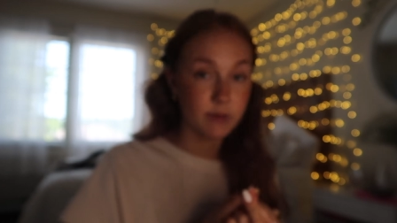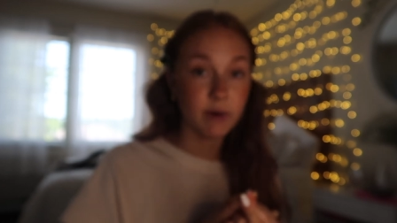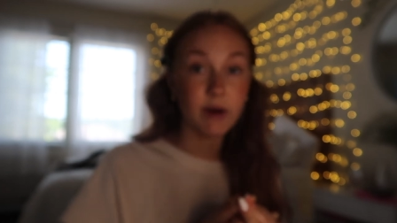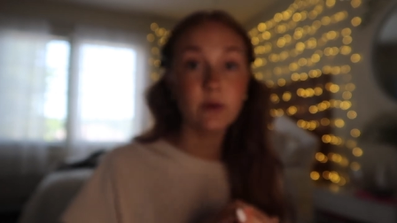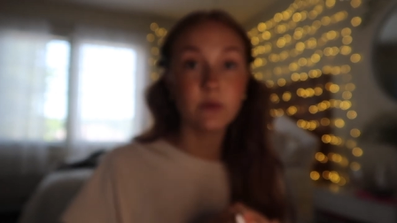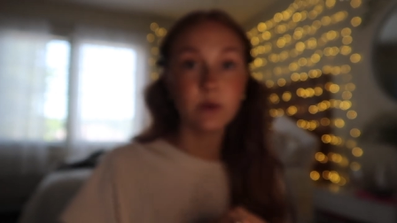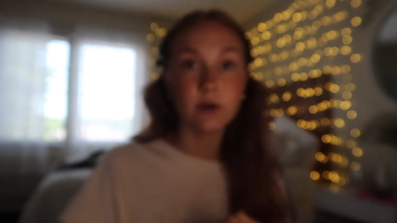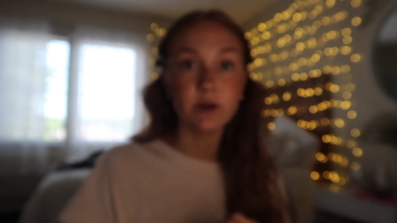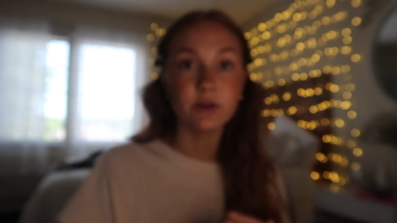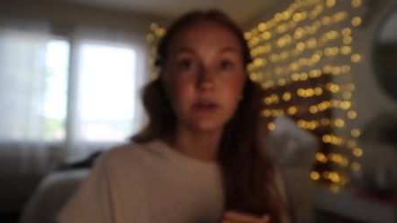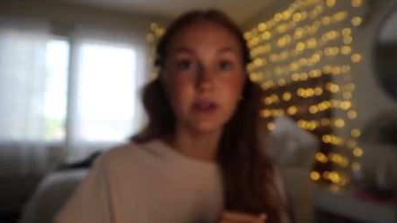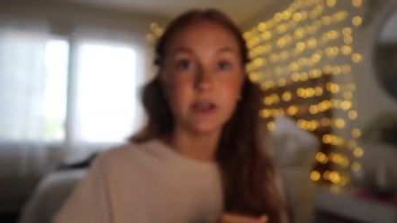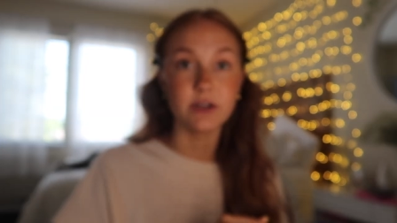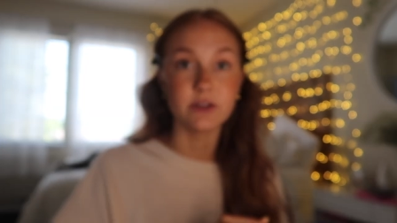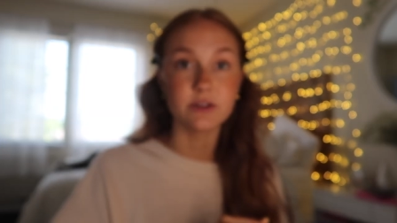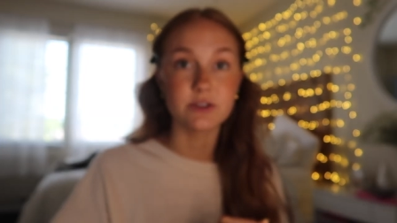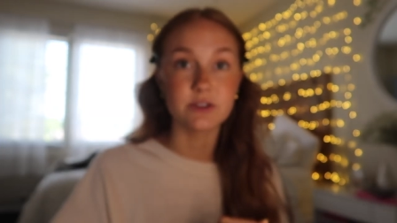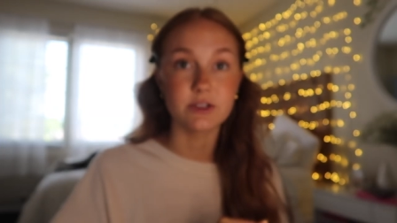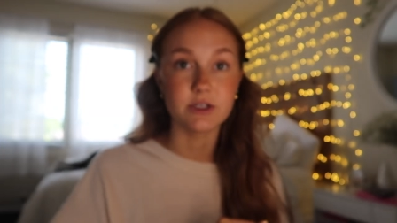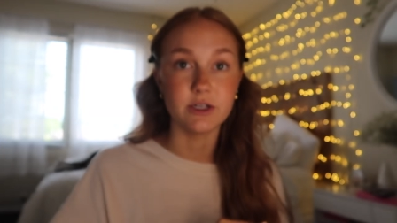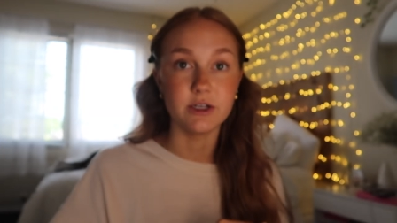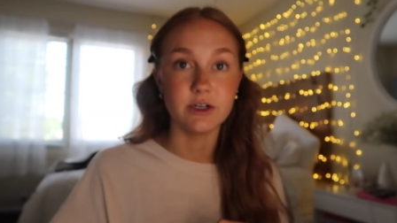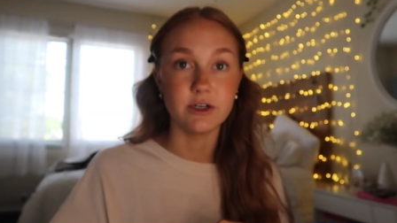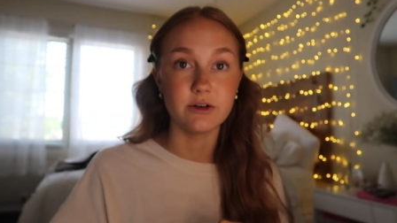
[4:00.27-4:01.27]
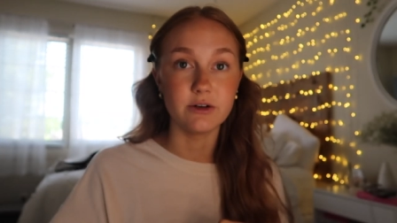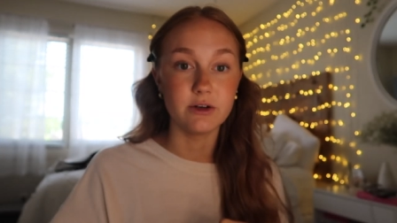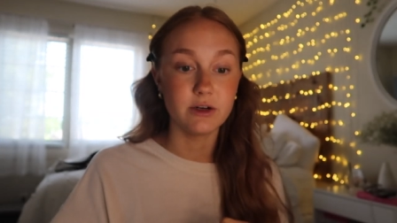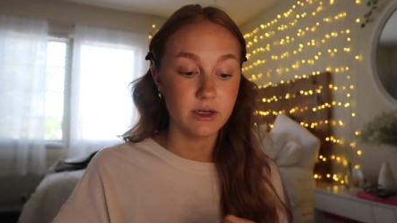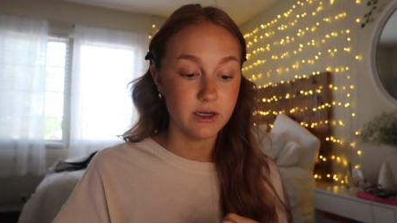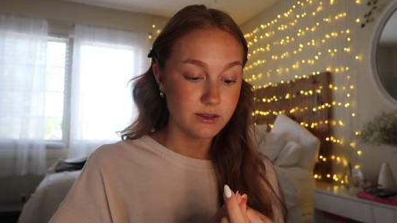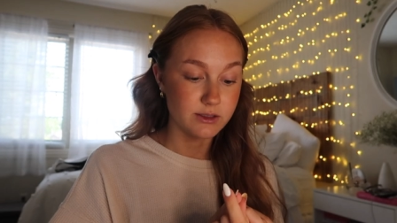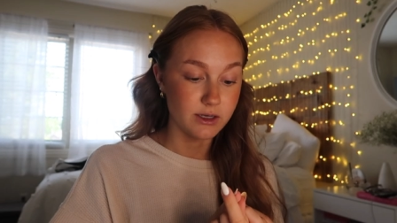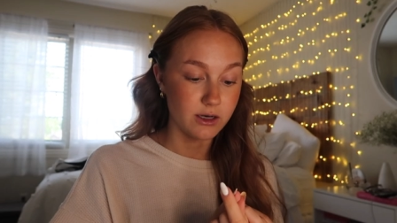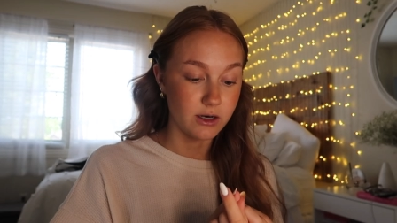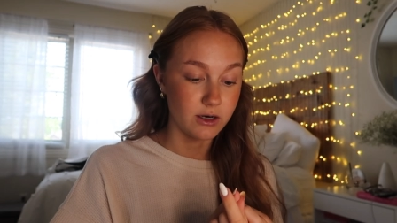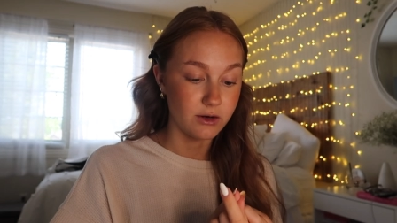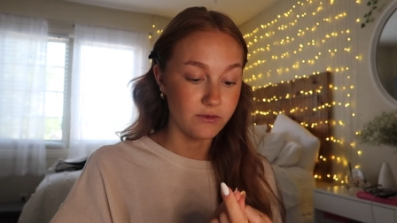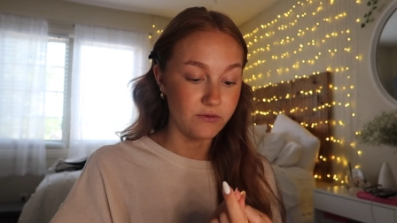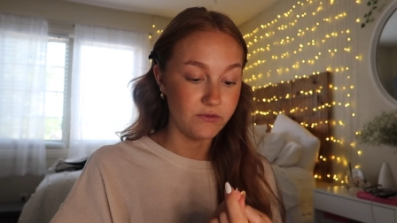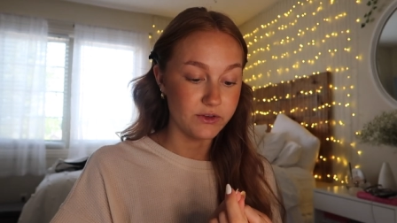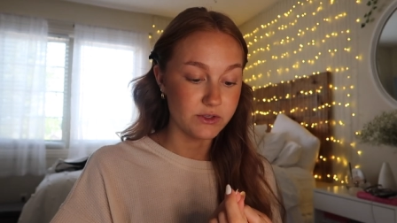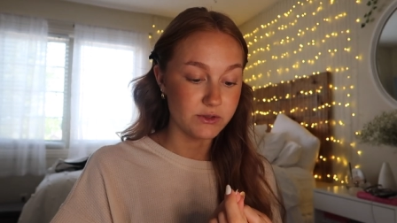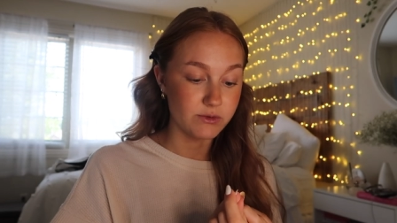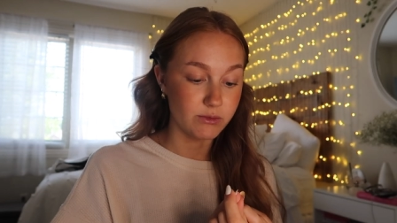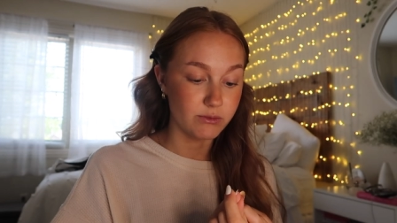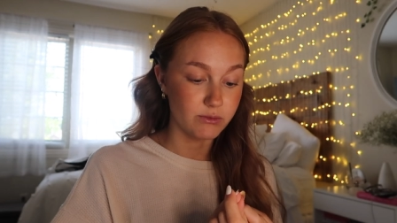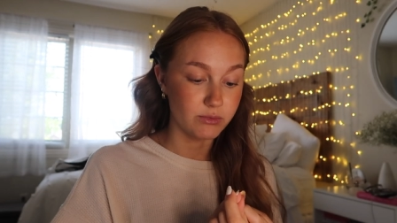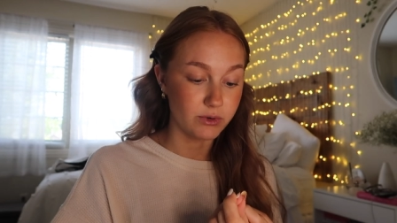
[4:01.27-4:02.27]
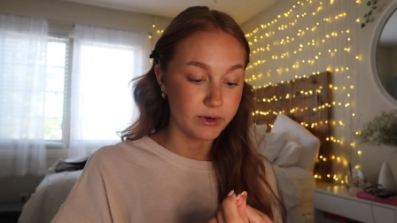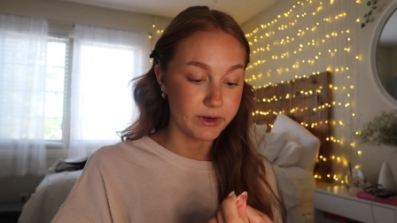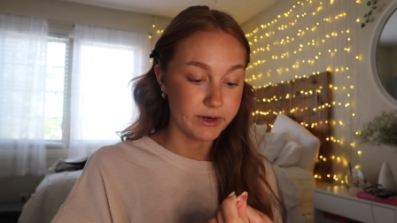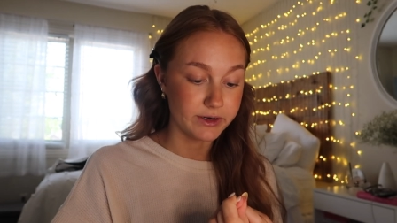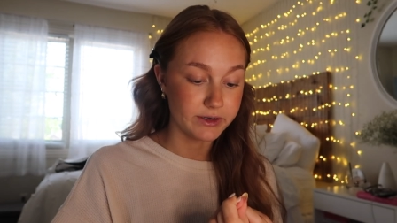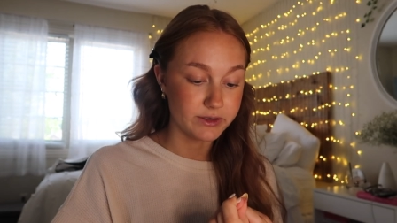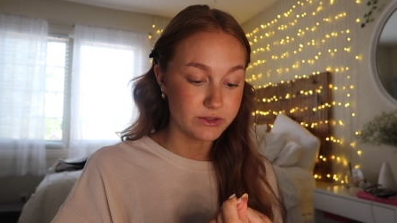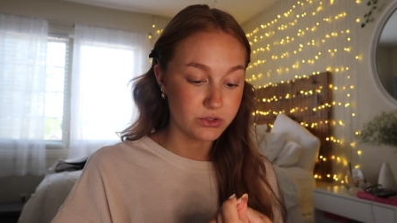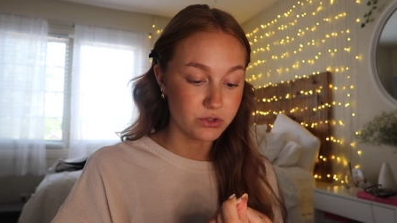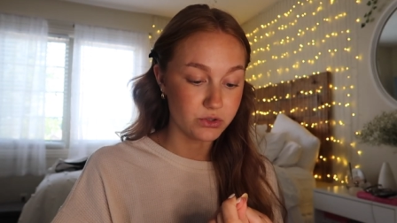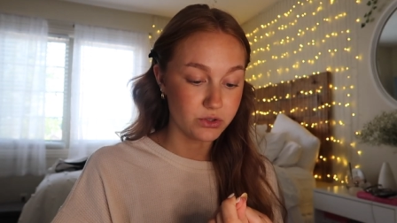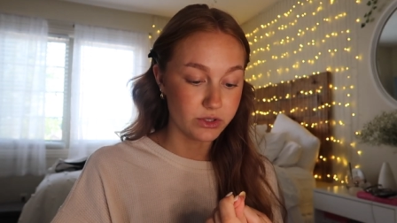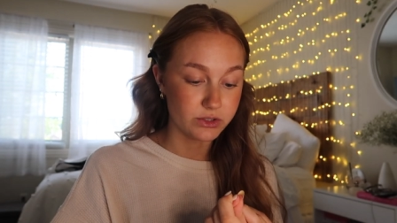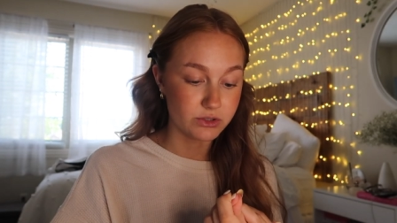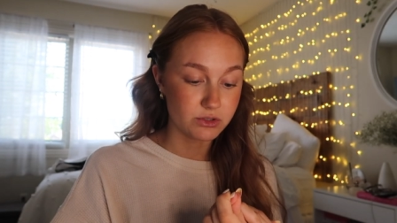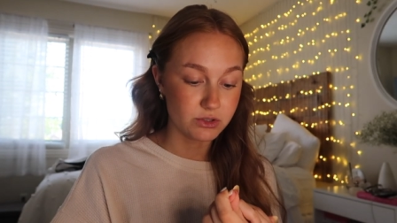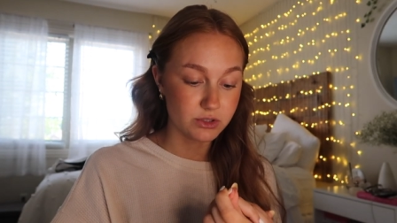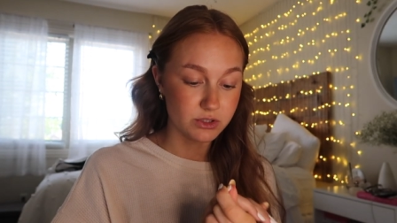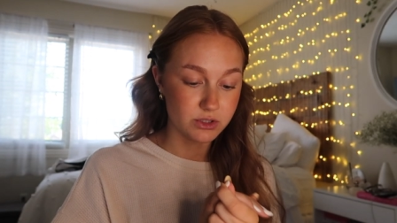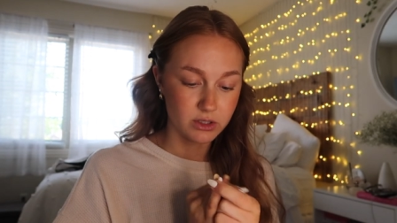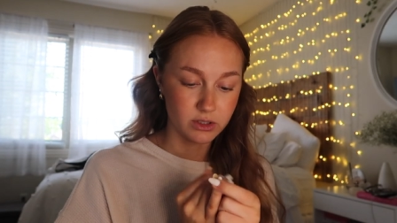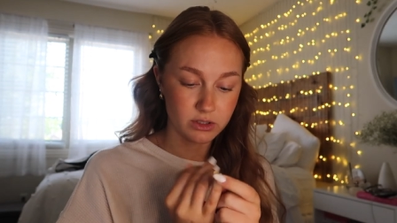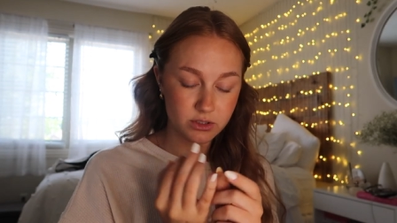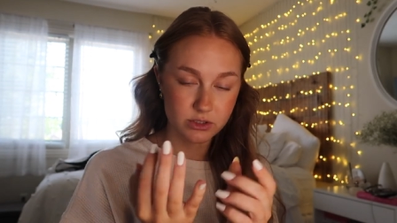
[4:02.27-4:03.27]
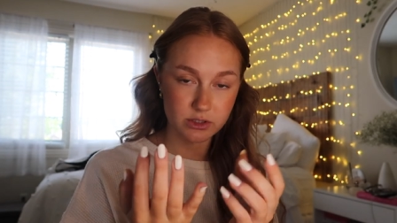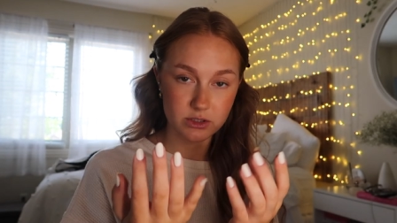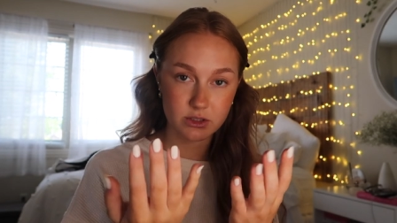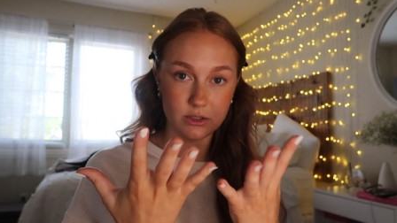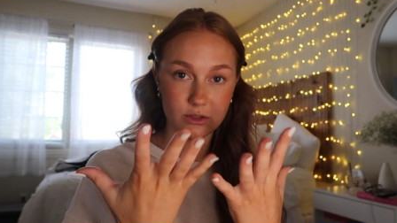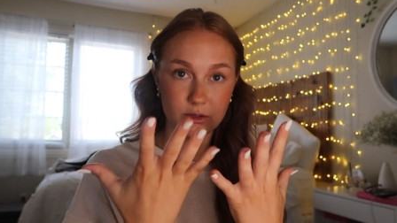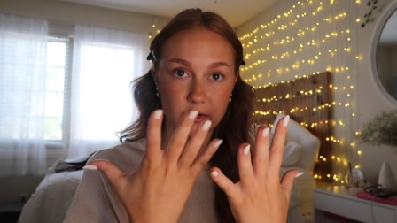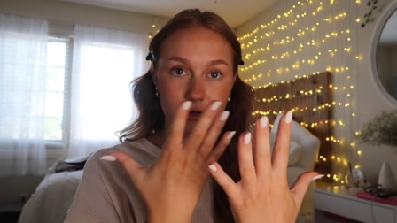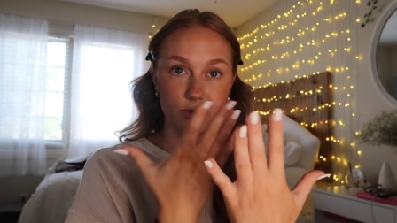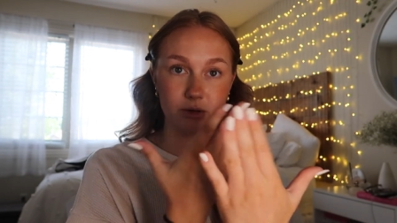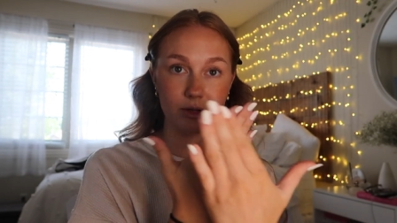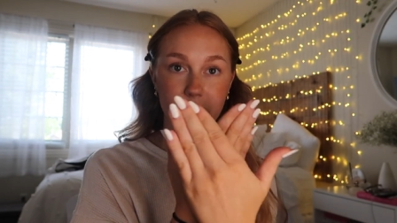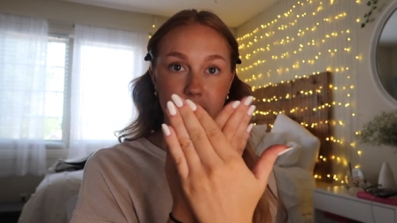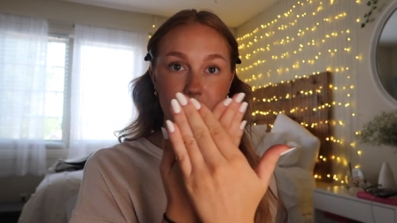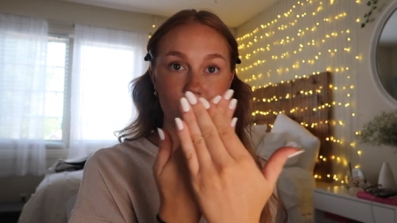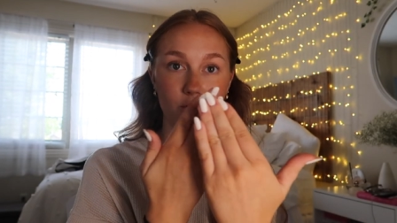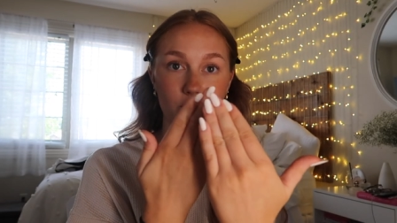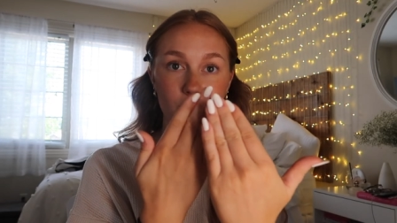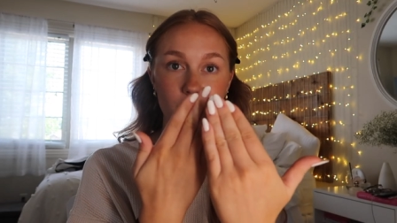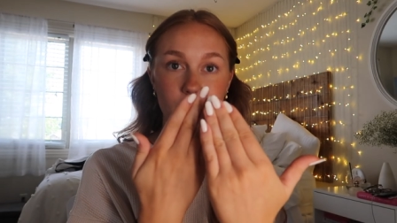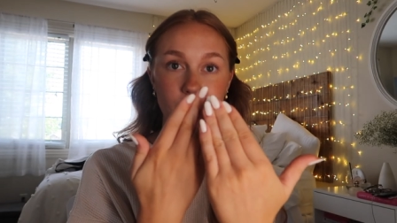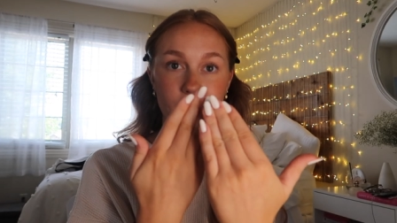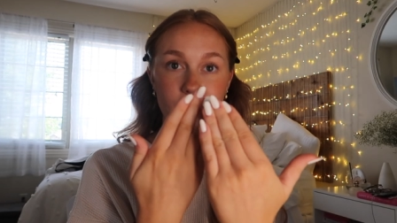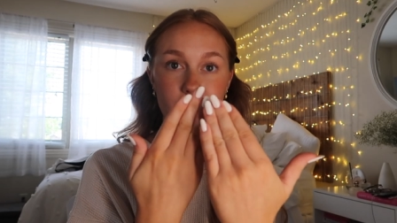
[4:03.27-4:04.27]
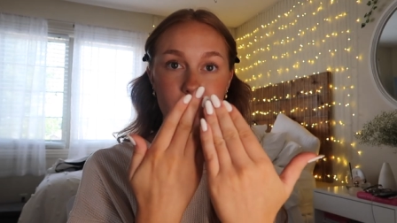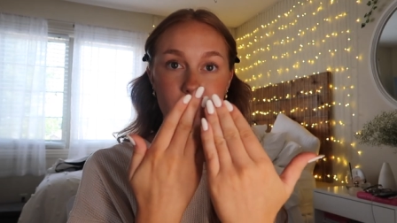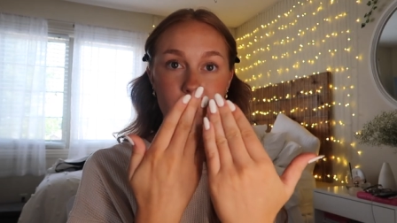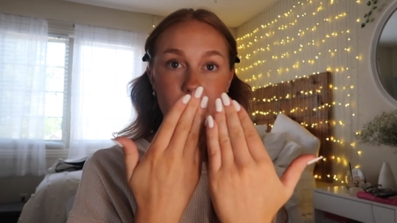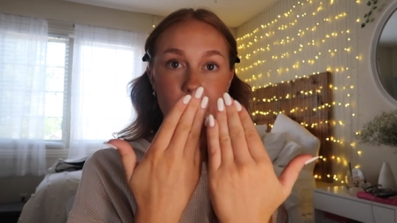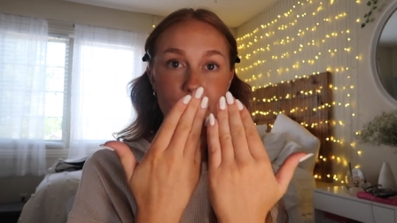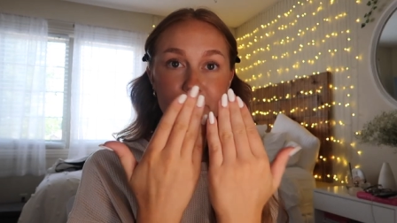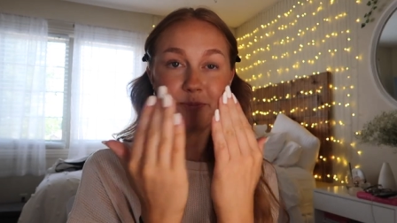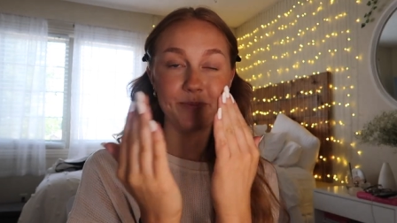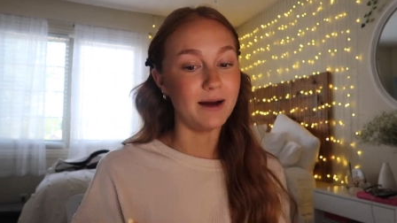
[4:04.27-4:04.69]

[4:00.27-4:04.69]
are my real nails too, so if this one breaks, then that's just gonna screw like all of them up.